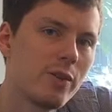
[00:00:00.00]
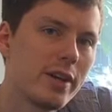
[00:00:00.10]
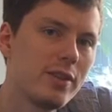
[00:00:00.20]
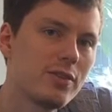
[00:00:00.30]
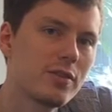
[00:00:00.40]

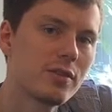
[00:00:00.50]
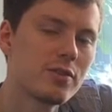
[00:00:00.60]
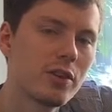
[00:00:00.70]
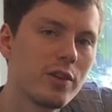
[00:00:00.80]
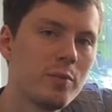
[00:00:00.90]
raids, and
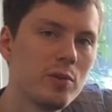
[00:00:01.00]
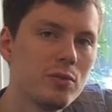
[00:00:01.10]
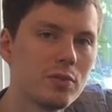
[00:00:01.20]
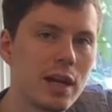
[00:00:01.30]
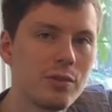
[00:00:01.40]
so he
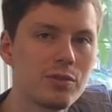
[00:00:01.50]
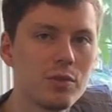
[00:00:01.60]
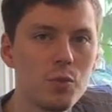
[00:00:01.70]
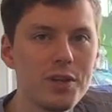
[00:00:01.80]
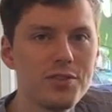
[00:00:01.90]
moved out to
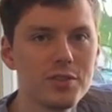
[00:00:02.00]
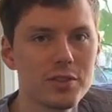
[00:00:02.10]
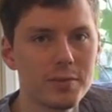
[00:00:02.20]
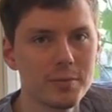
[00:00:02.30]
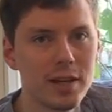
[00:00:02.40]

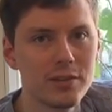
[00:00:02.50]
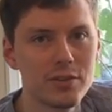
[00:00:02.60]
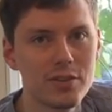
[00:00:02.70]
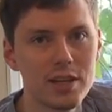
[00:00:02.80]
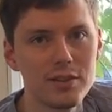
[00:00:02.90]
Windsor and
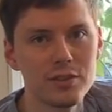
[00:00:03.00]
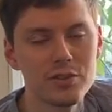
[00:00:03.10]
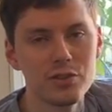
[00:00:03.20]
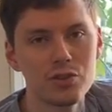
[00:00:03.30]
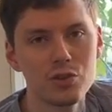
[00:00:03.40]
stayed at
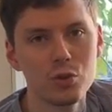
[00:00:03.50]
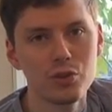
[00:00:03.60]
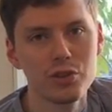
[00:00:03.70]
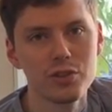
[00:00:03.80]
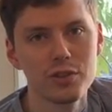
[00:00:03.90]
St
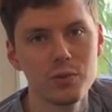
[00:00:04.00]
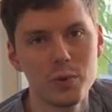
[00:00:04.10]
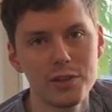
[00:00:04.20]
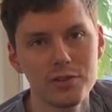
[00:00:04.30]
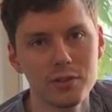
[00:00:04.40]
George's in
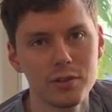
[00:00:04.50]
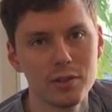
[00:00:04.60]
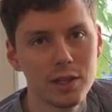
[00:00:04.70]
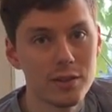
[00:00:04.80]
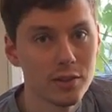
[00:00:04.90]
Windsor in
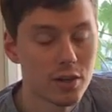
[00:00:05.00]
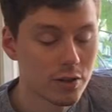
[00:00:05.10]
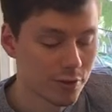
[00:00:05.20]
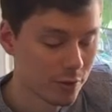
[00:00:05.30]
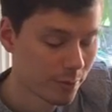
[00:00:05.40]
the, in the
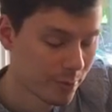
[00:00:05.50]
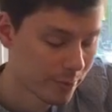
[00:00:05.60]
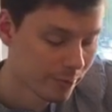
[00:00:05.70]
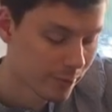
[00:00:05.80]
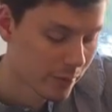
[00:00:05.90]
castle.
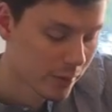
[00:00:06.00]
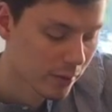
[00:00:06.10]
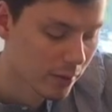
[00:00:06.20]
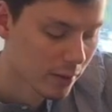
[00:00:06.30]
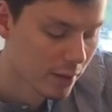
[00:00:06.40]

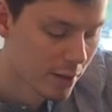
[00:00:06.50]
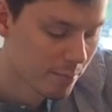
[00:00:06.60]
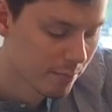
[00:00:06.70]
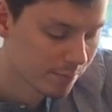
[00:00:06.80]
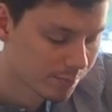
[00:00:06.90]

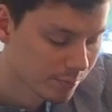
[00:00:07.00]
Um,